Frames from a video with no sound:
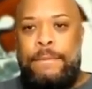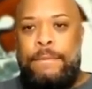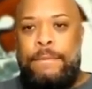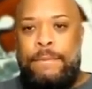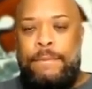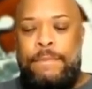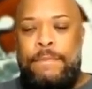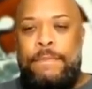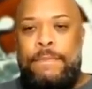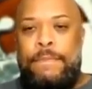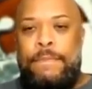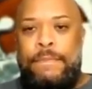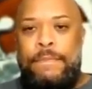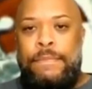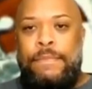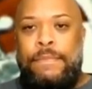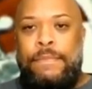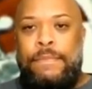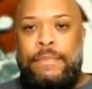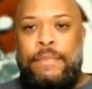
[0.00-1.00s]

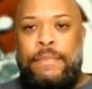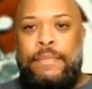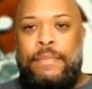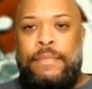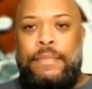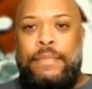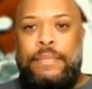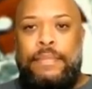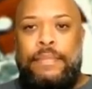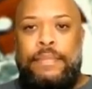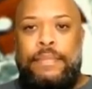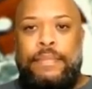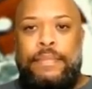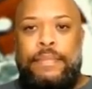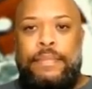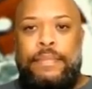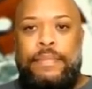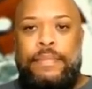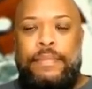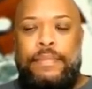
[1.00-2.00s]

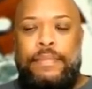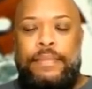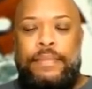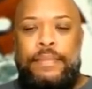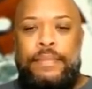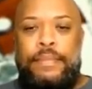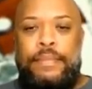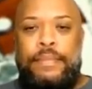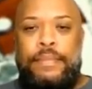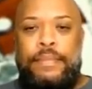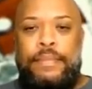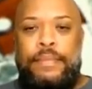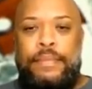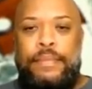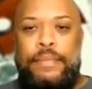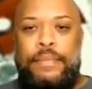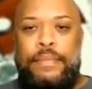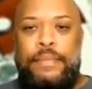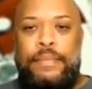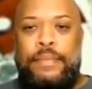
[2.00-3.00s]

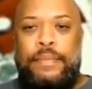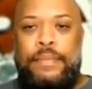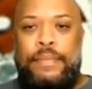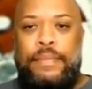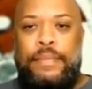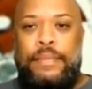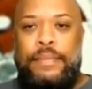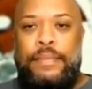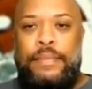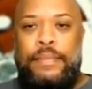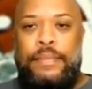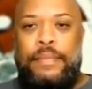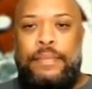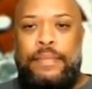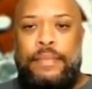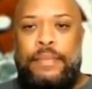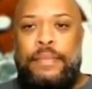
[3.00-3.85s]
No words are spoken by the person on screen.